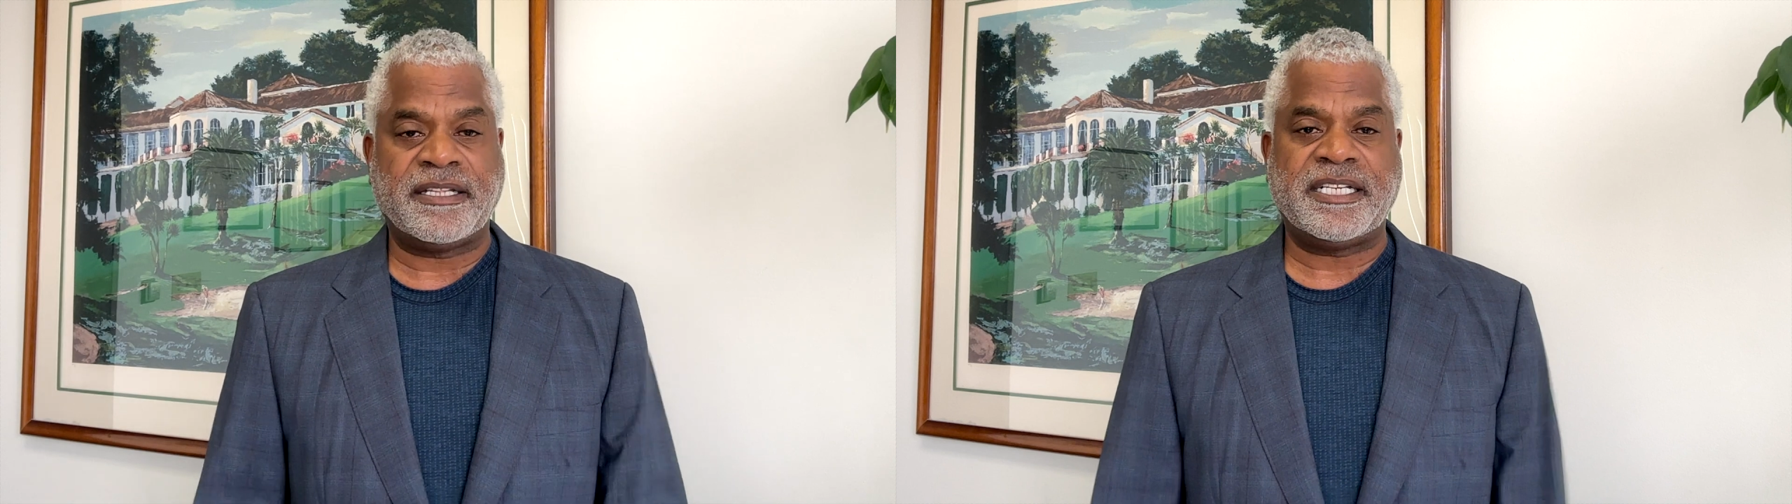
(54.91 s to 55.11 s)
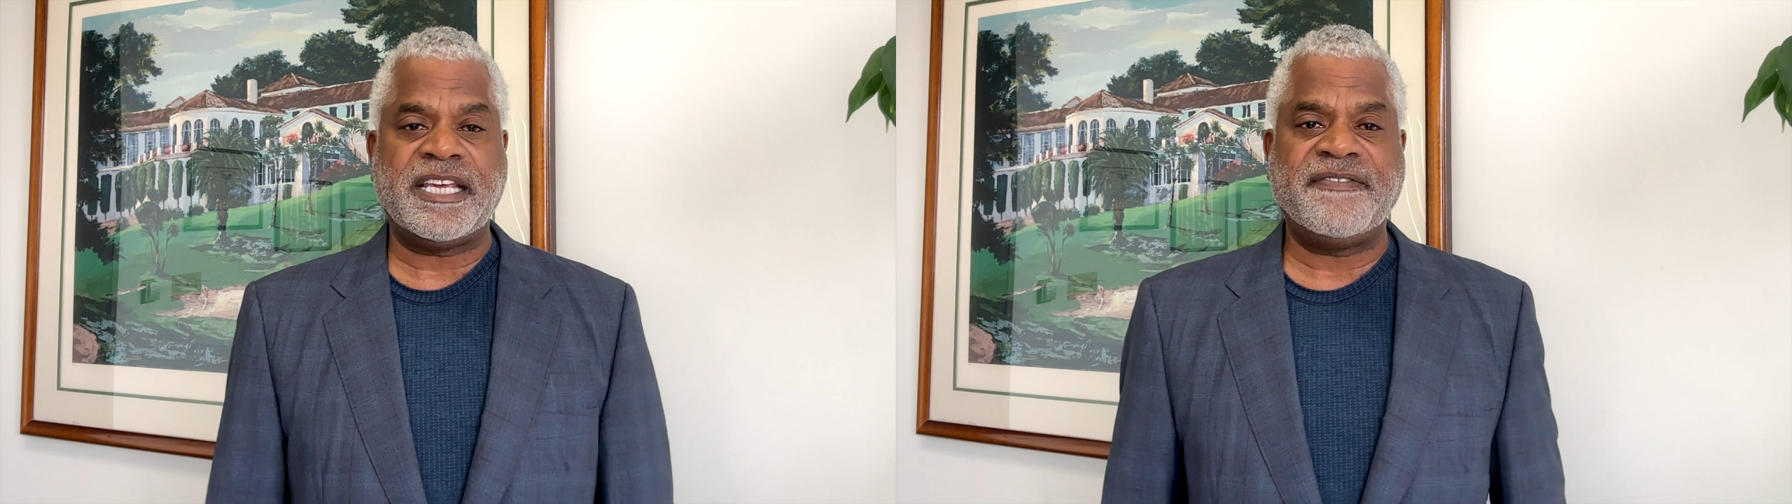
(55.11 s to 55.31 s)

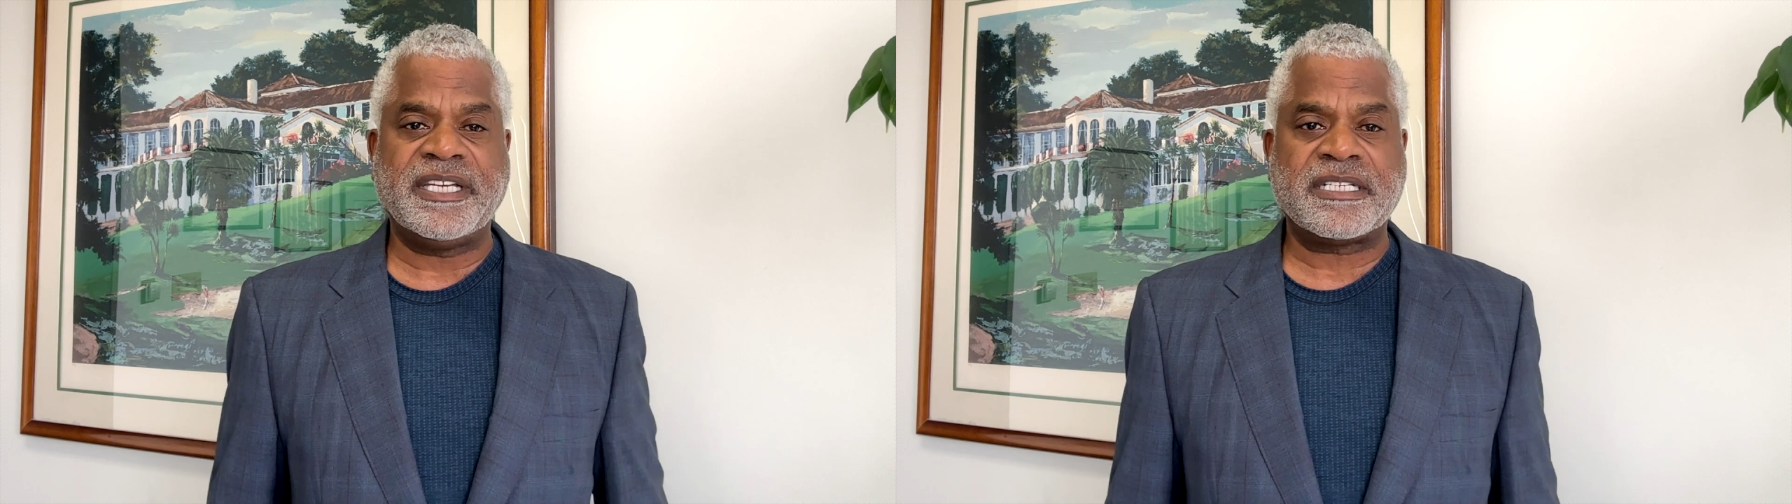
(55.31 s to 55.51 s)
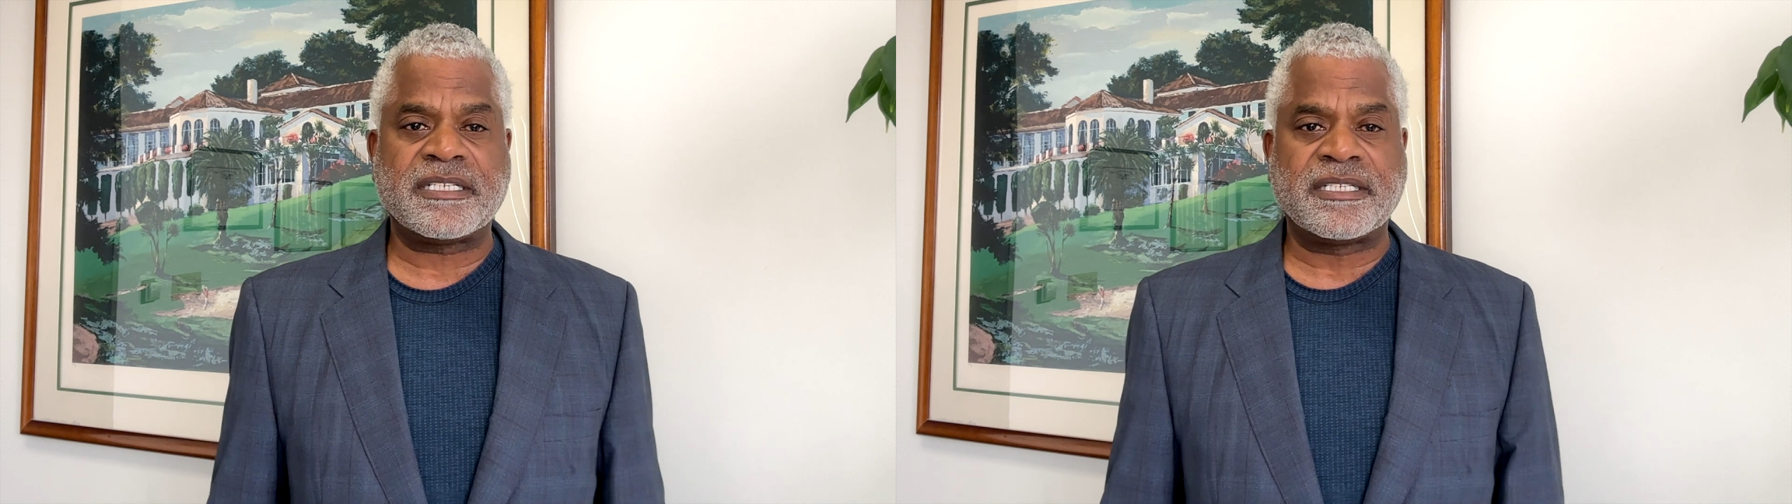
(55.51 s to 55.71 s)
The T
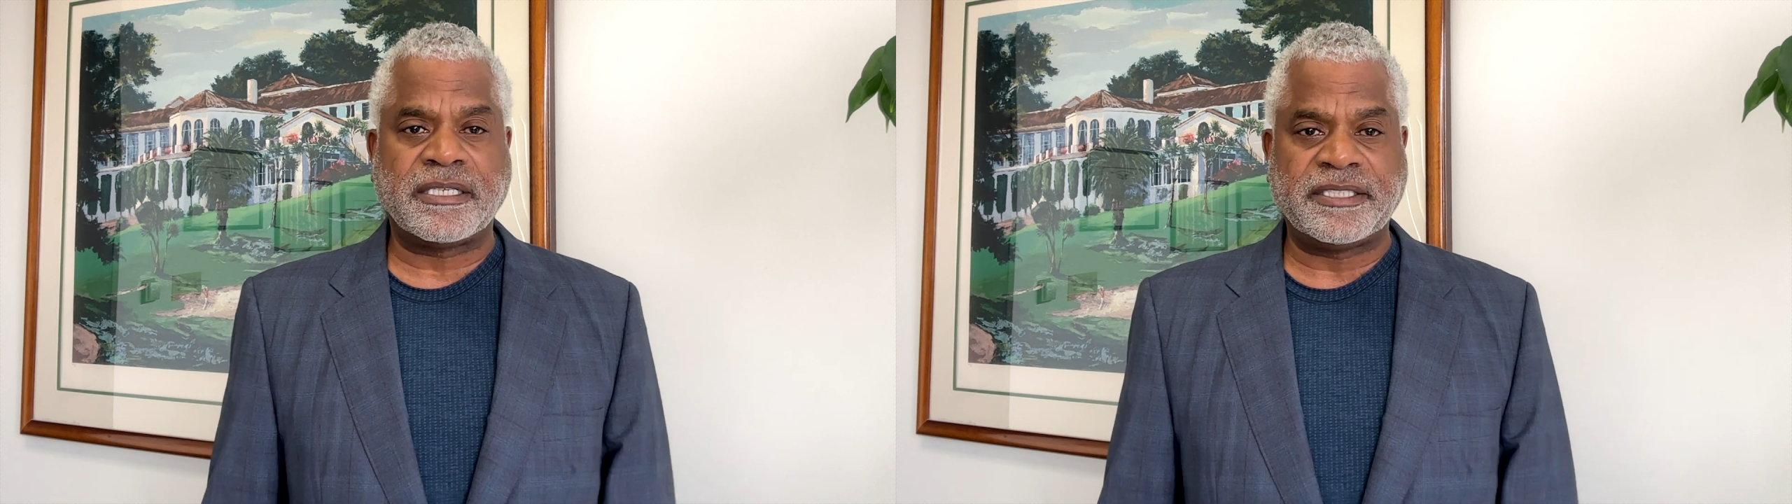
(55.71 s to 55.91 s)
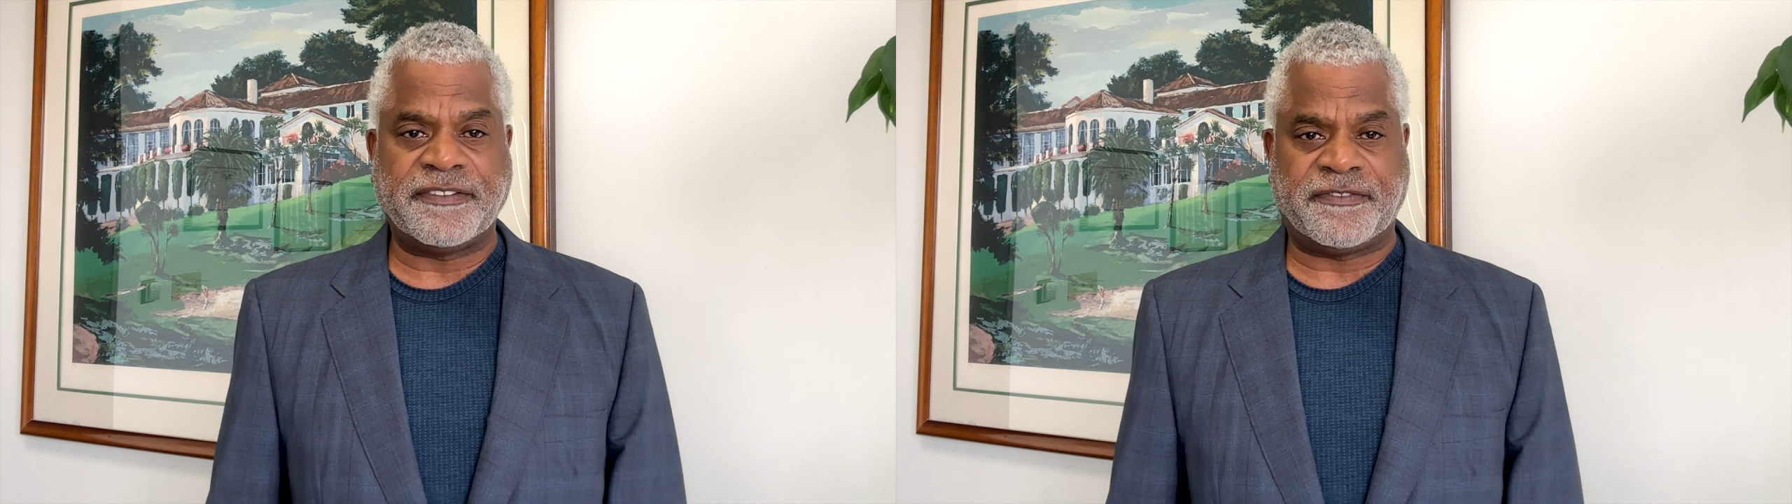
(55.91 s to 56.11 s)
visa is a
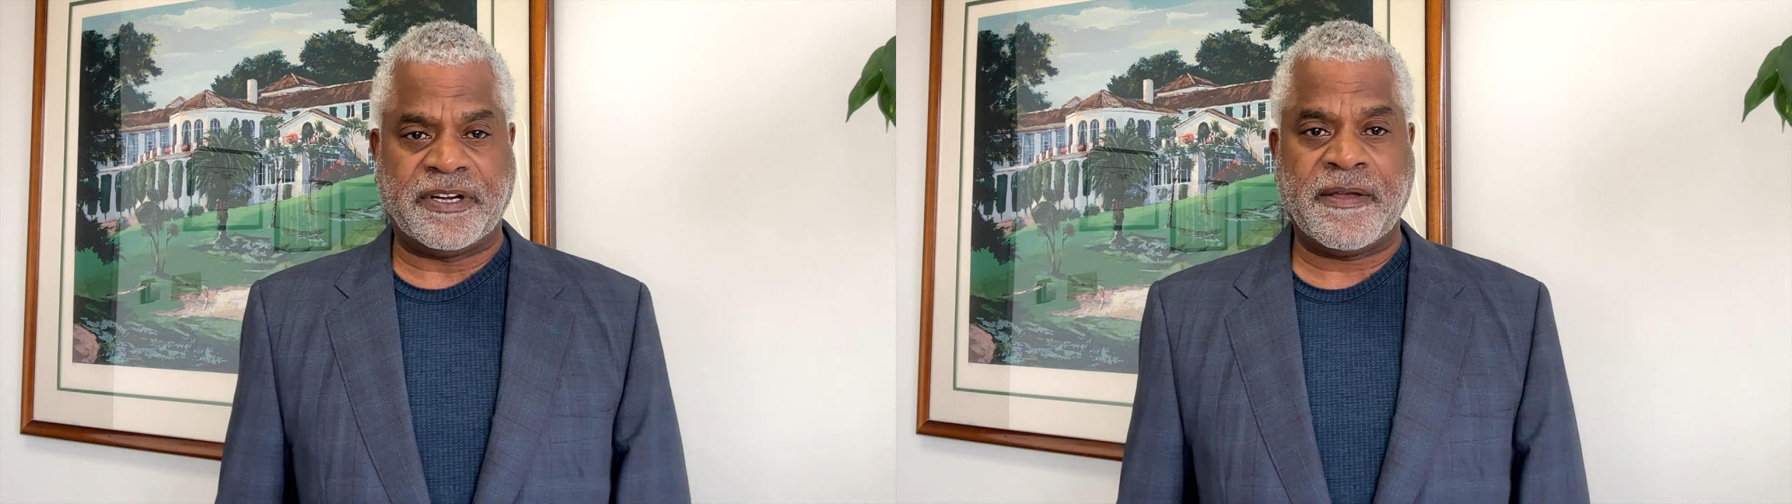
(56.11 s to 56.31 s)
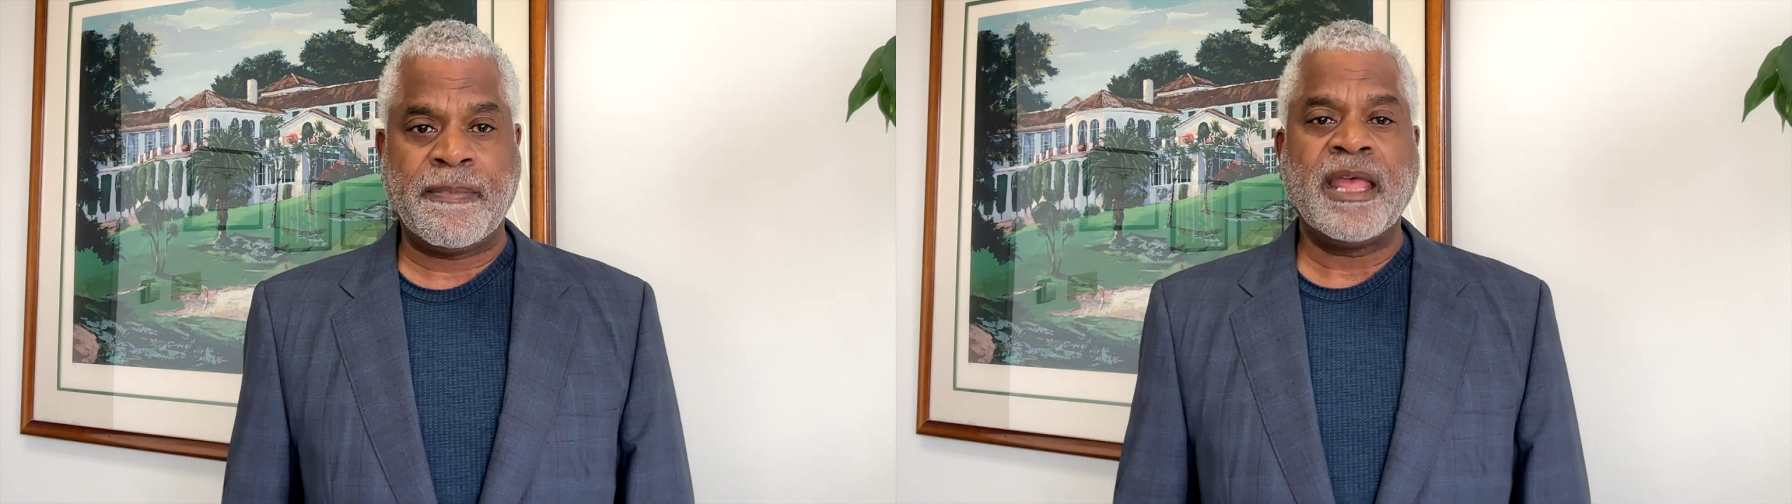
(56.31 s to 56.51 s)
little different.